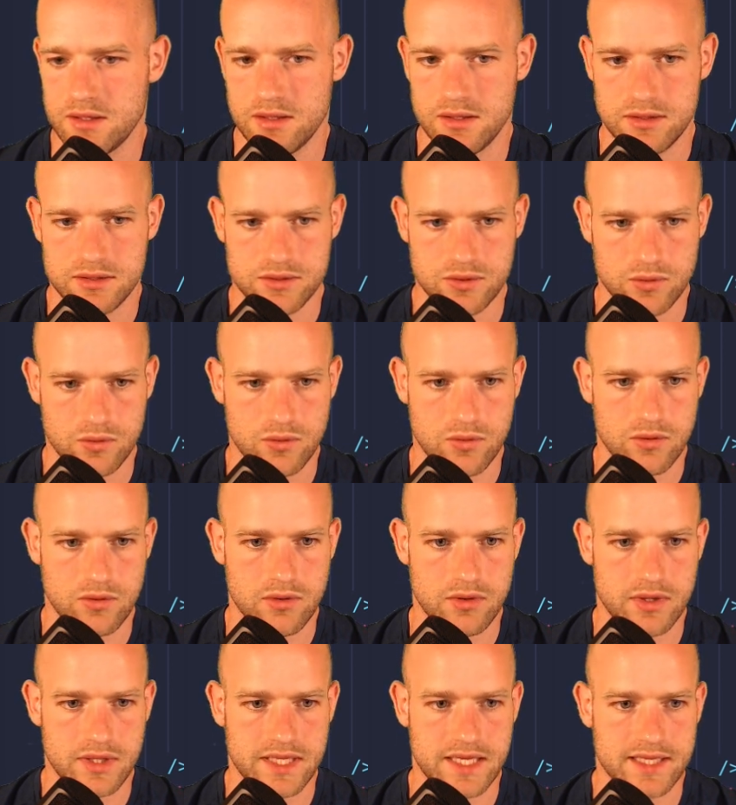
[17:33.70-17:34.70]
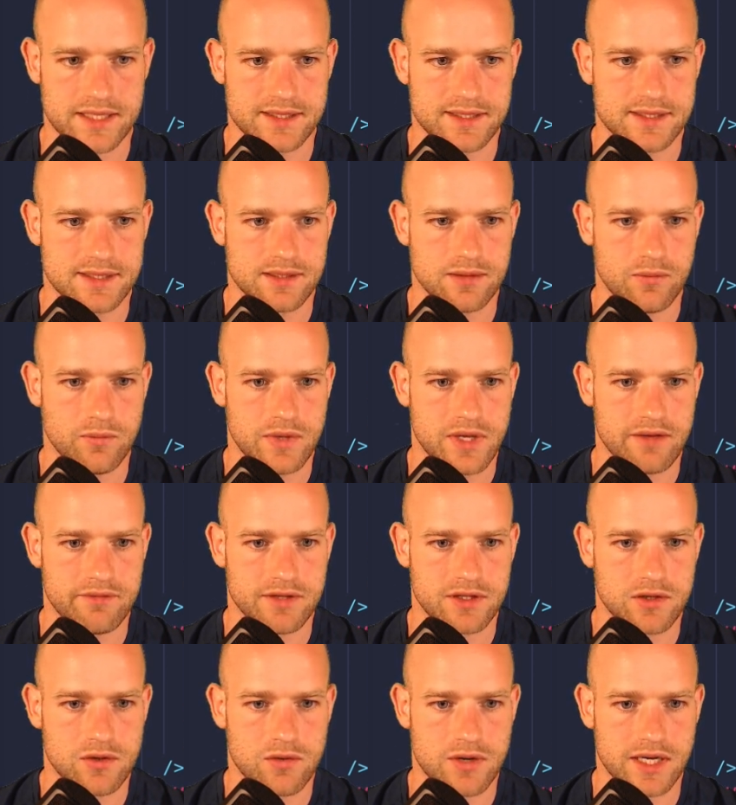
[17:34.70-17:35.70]
So yes, we have
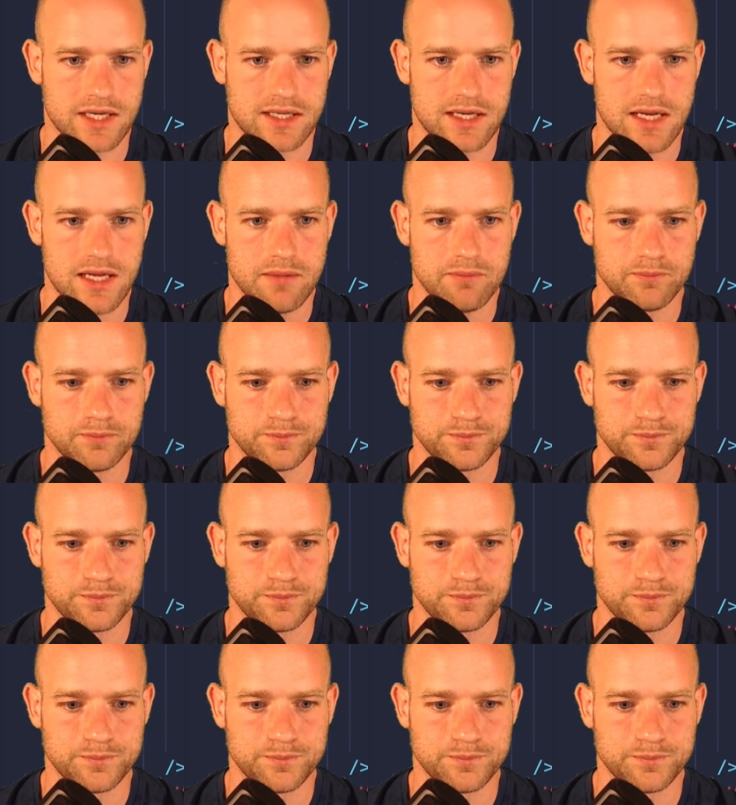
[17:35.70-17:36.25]
it correctly.